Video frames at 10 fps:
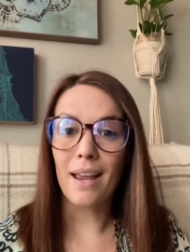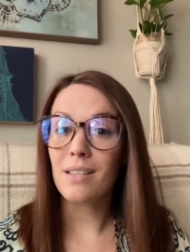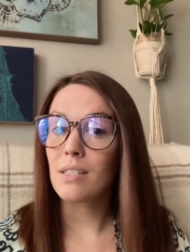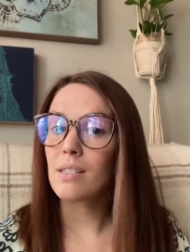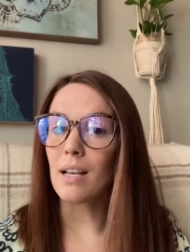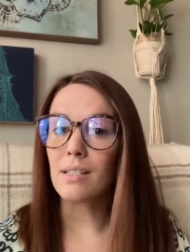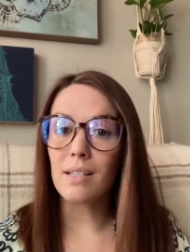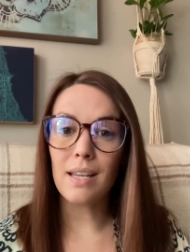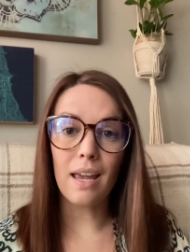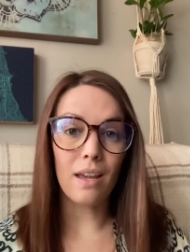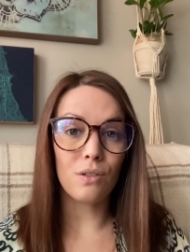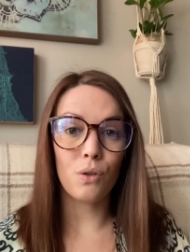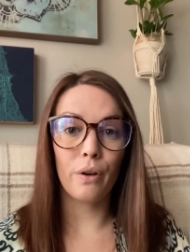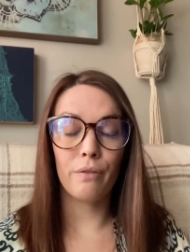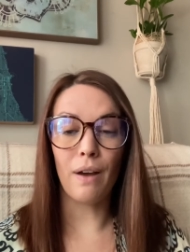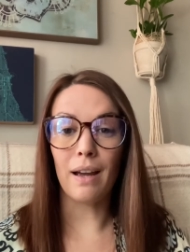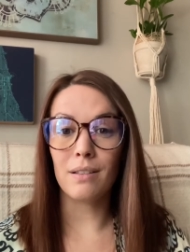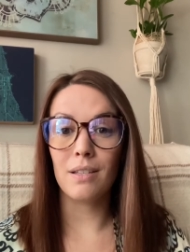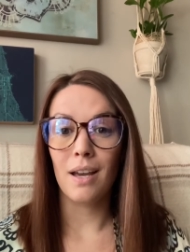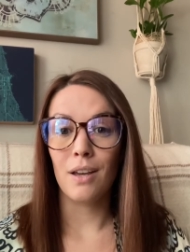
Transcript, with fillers: It doesn't take into effect